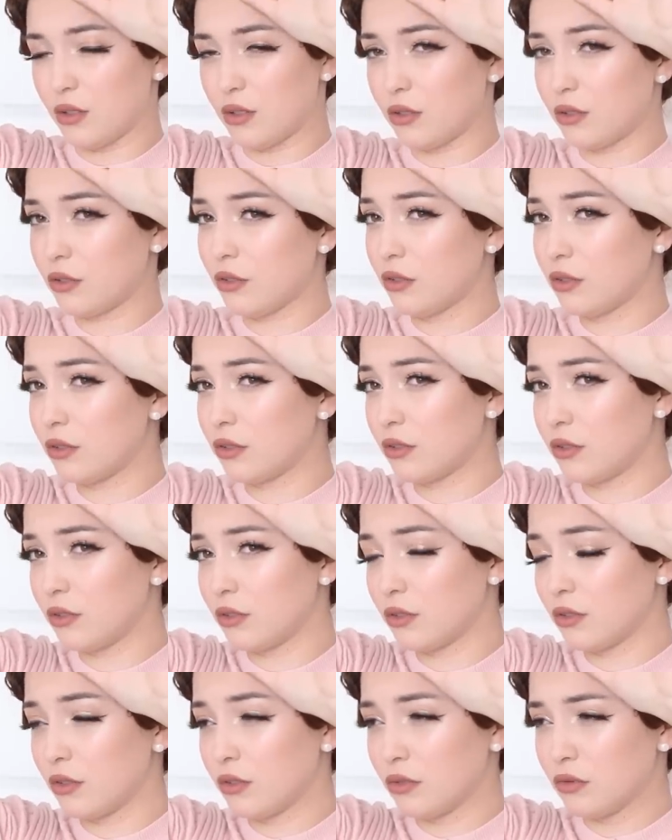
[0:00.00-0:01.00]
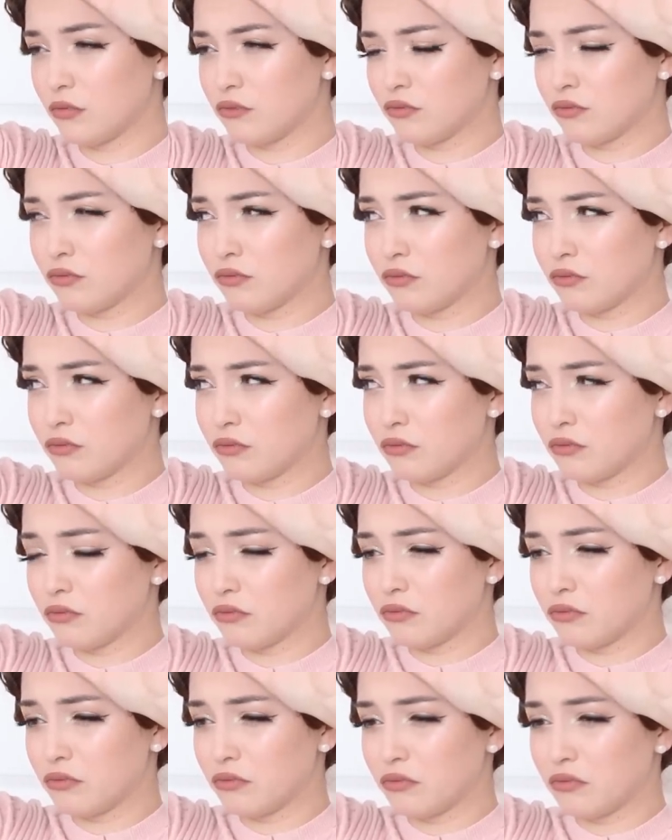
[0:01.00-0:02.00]

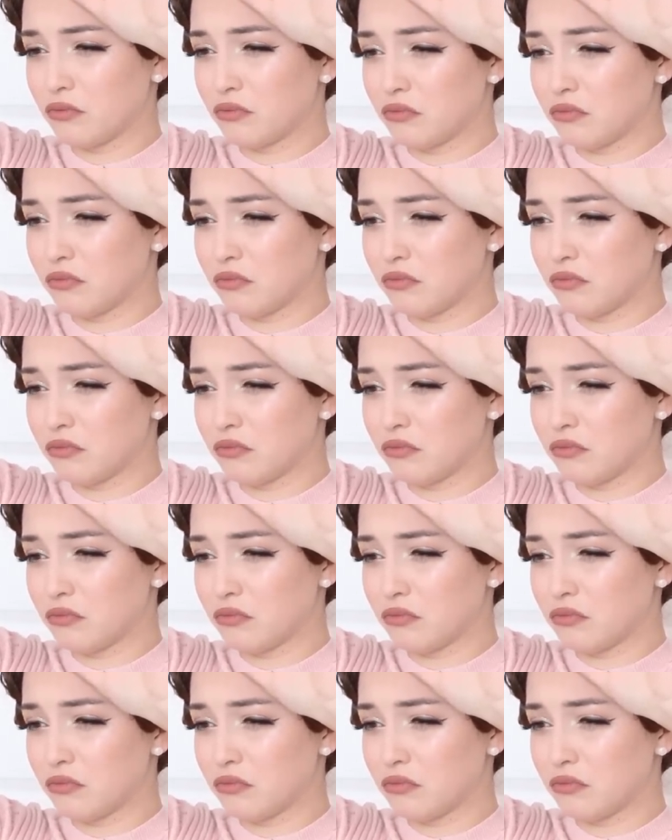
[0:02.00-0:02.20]
Nothing is said.